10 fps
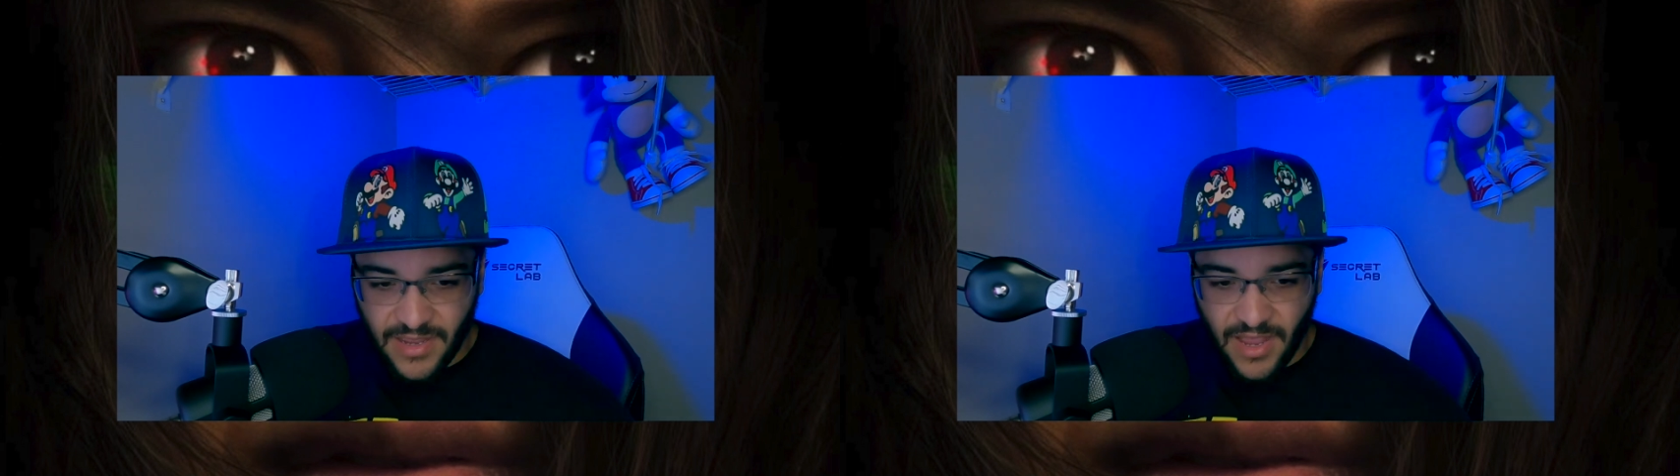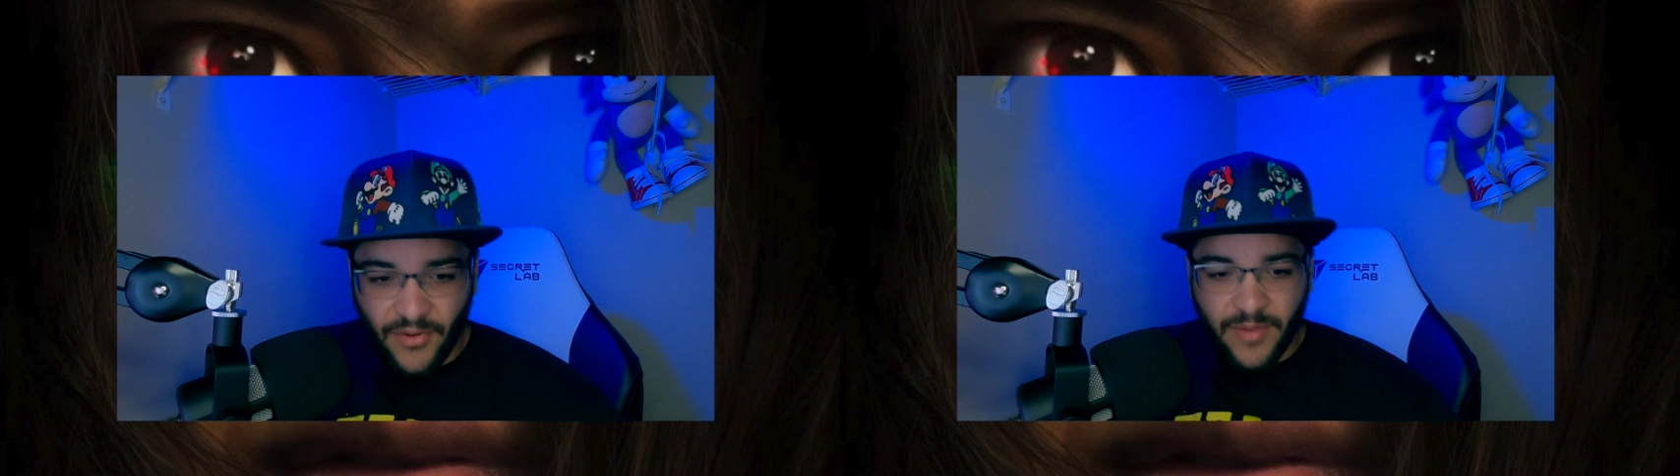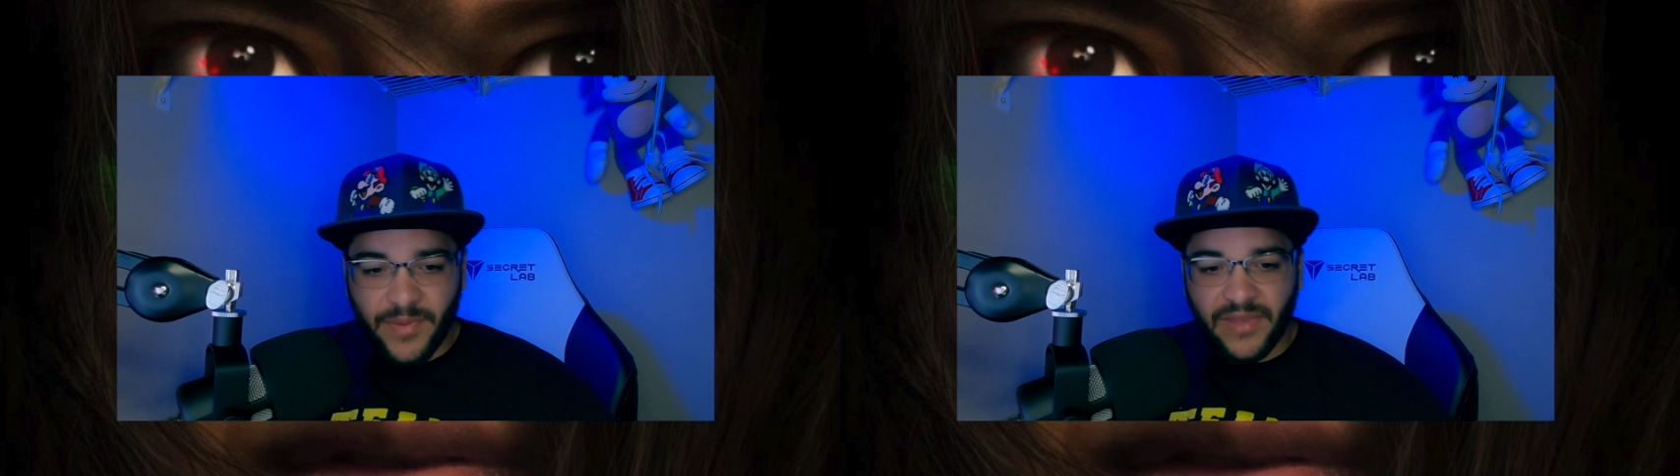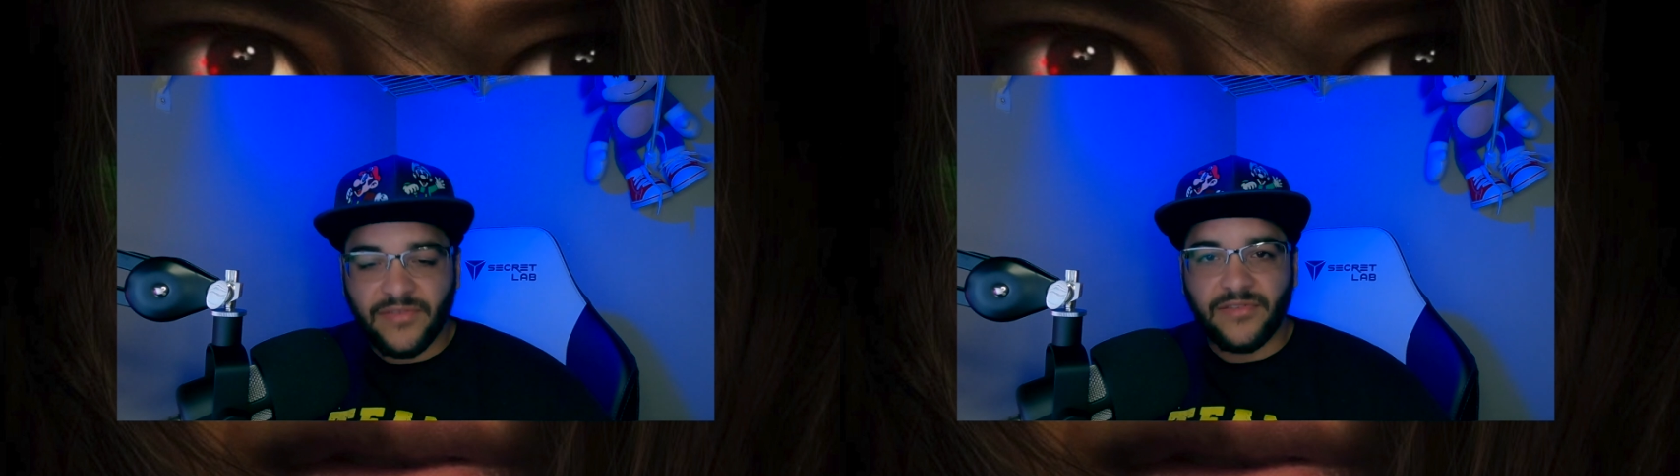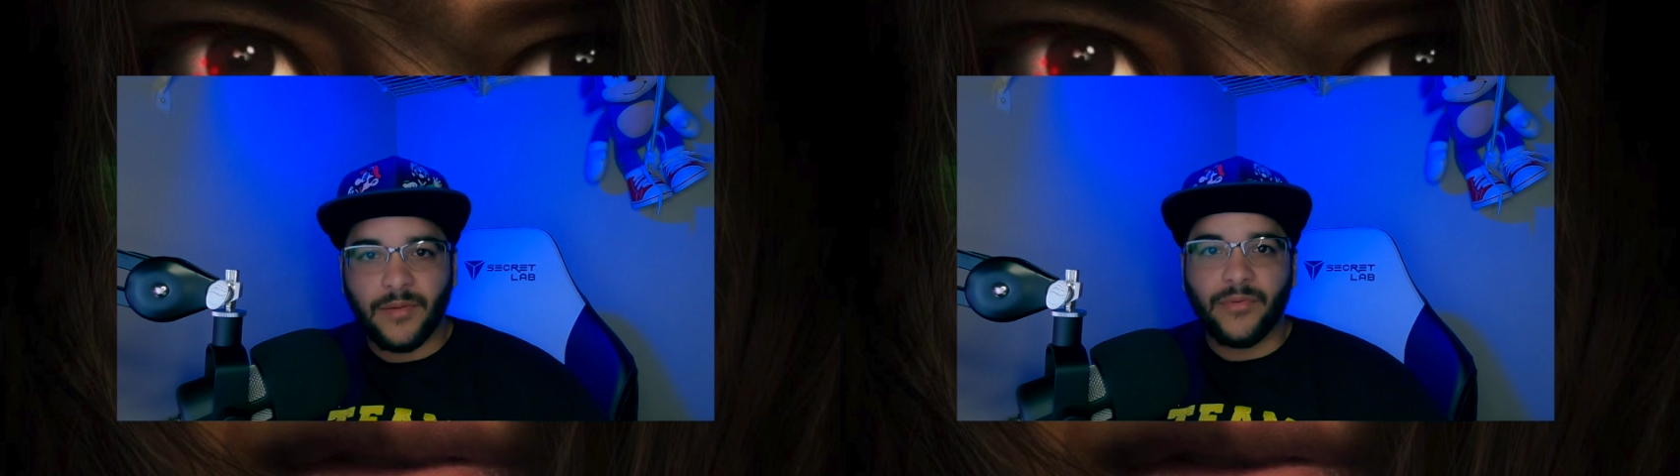how I
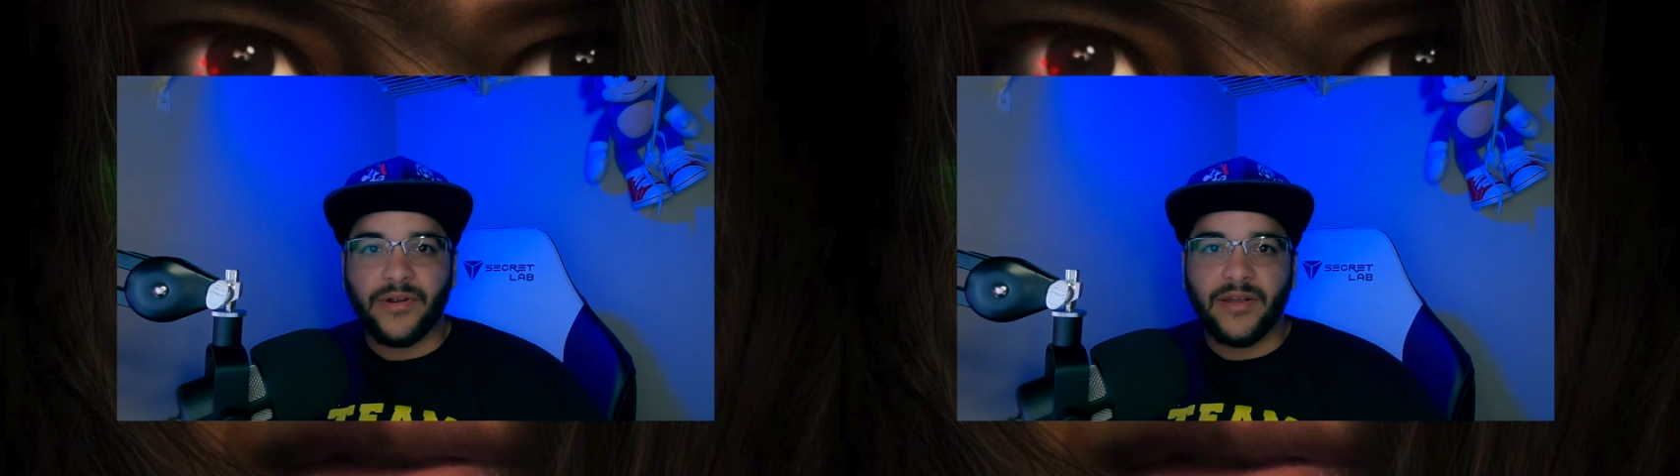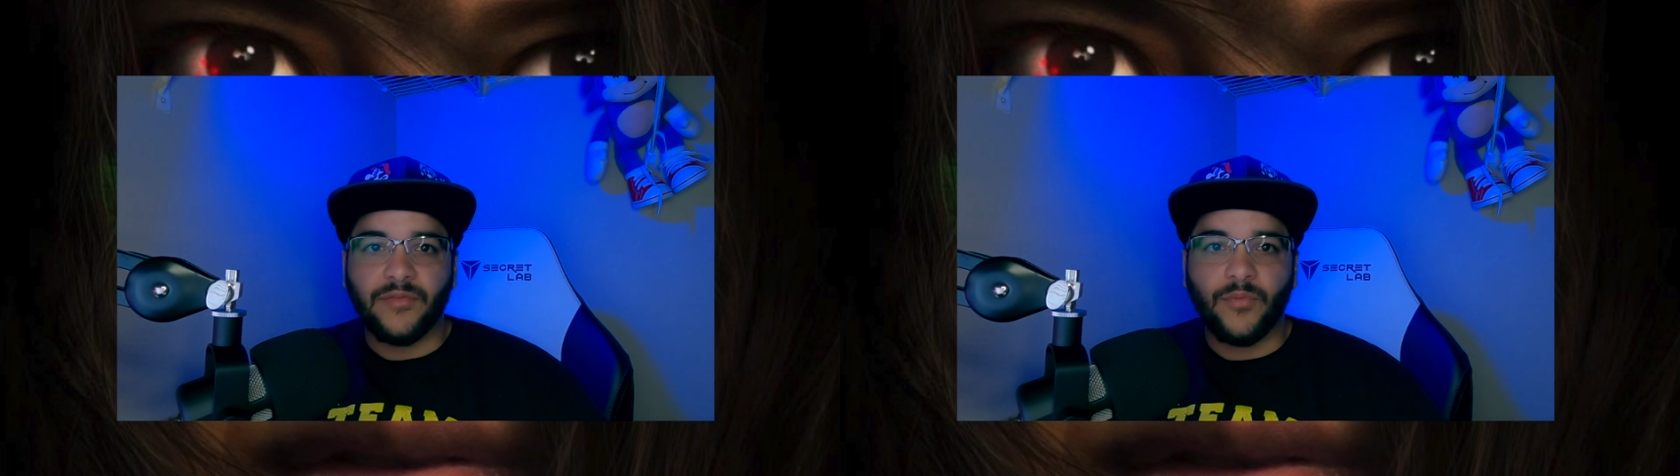best summarize